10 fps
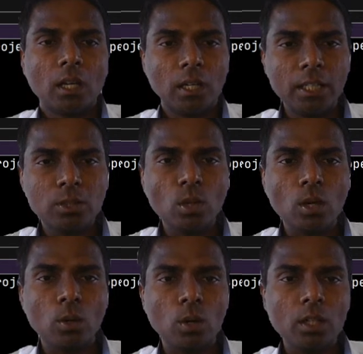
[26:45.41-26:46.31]
list
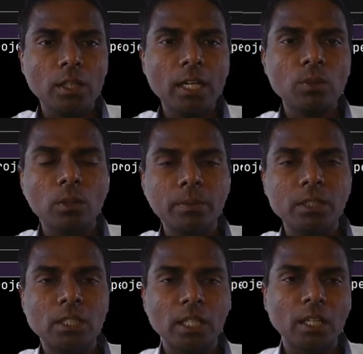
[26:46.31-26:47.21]
or not, that will
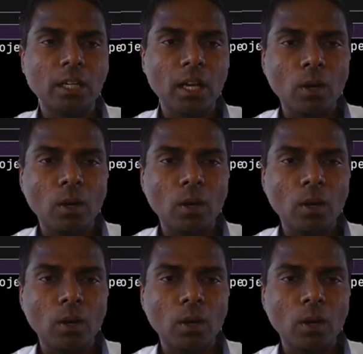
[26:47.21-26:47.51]
be checking. And